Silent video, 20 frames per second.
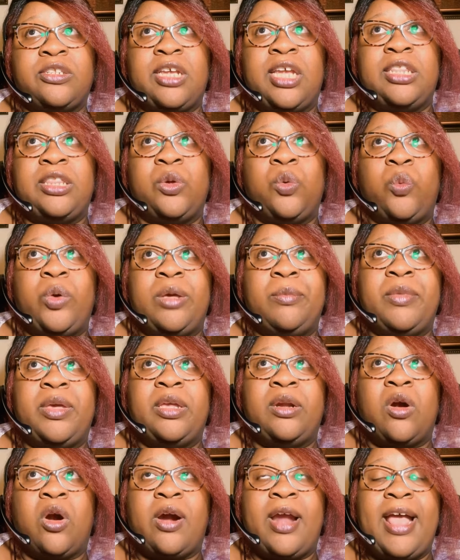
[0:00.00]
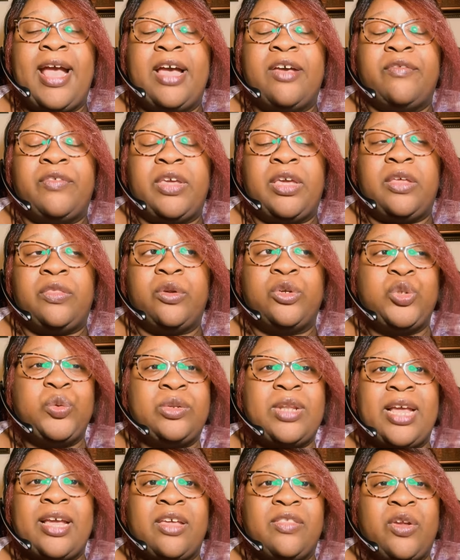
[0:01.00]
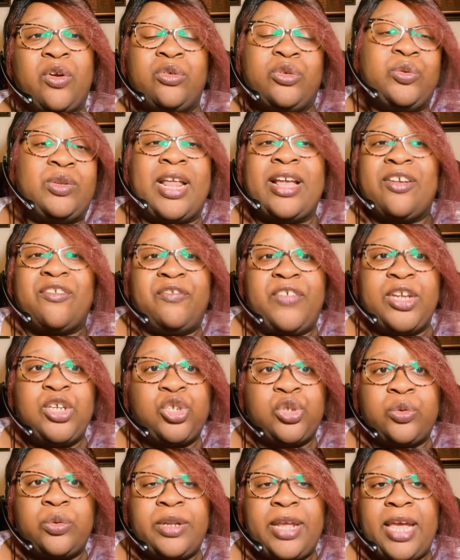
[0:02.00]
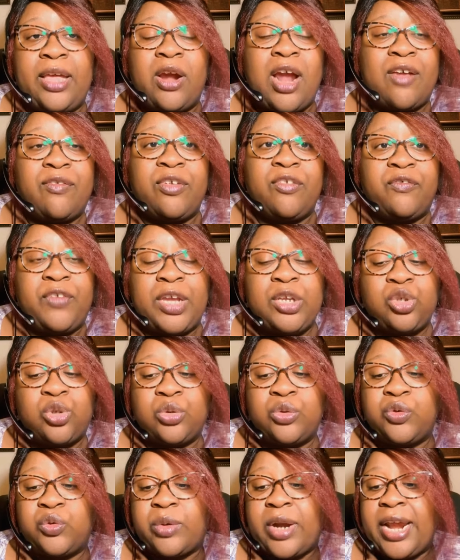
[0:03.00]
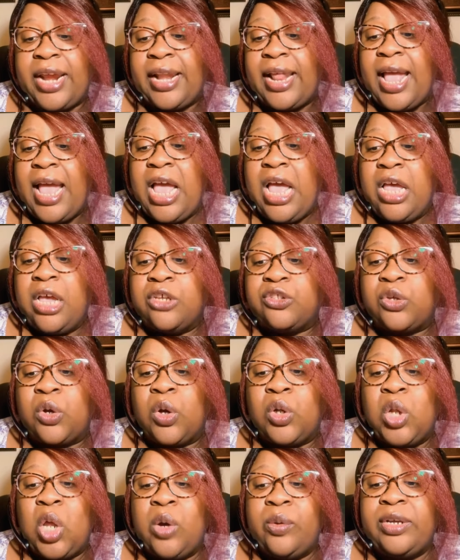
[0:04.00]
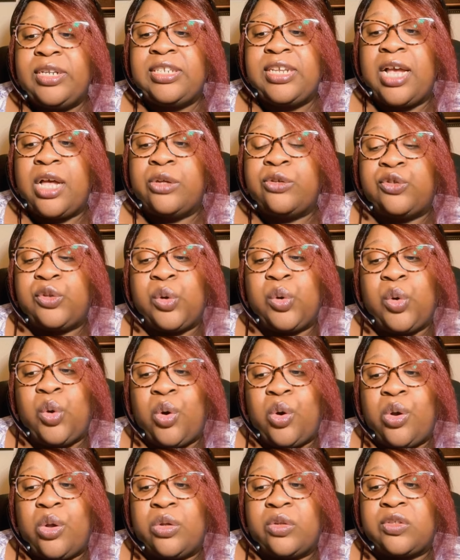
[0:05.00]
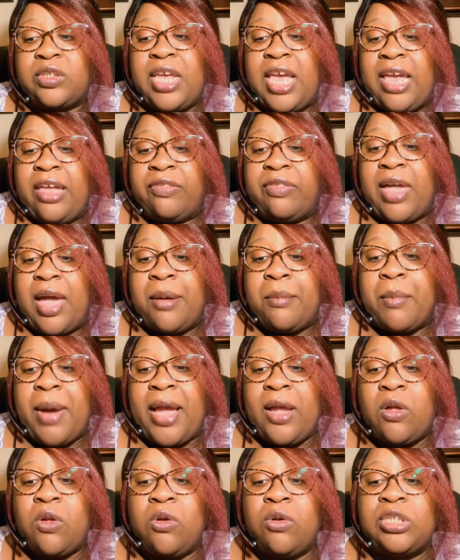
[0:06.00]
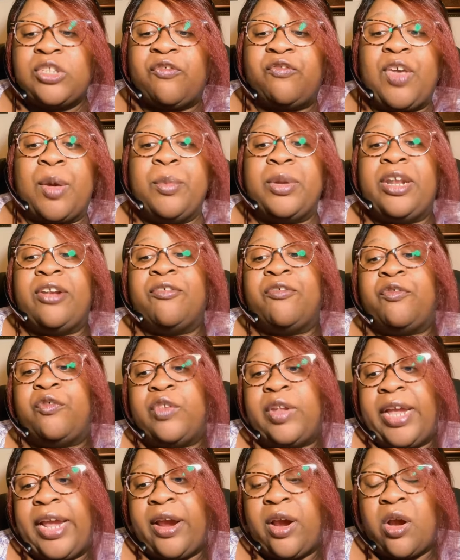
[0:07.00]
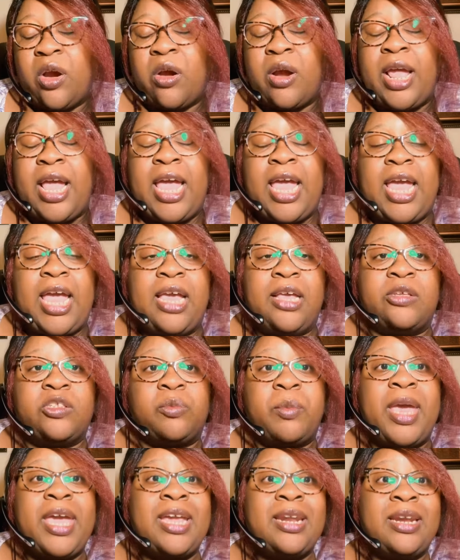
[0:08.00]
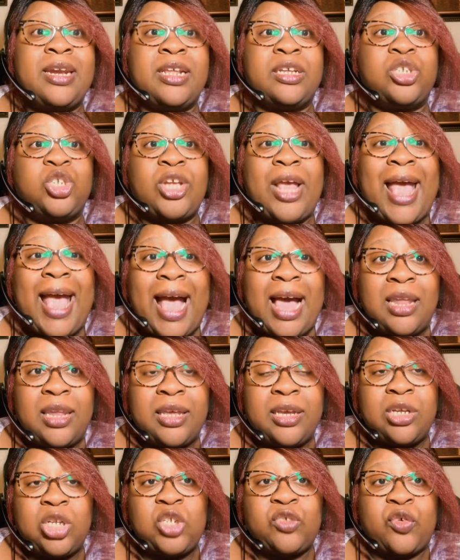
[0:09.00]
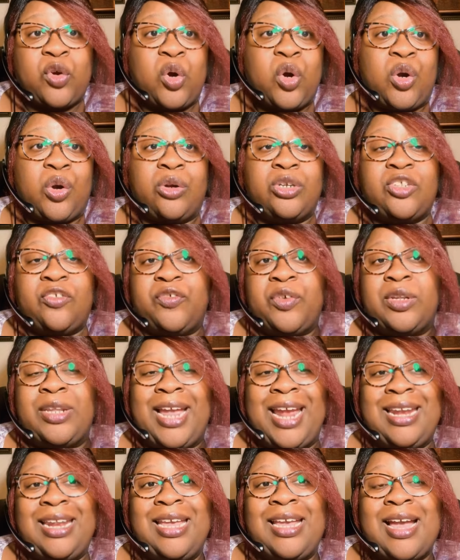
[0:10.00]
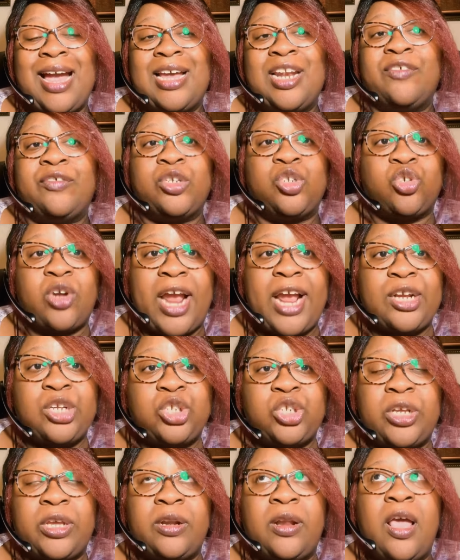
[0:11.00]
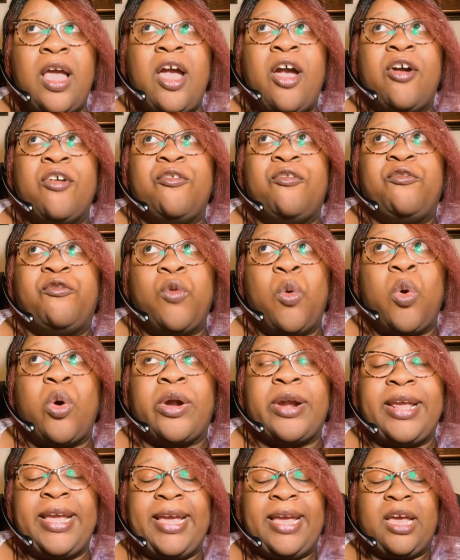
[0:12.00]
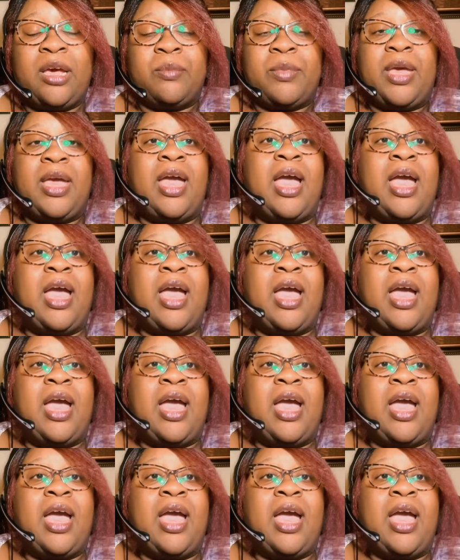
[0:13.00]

and the women are having, they're doing like a facial day, having facials, right? So Chloe tells the girls that Michael's feminine flair is making it a challenge for her to feel any kind of attraction for him.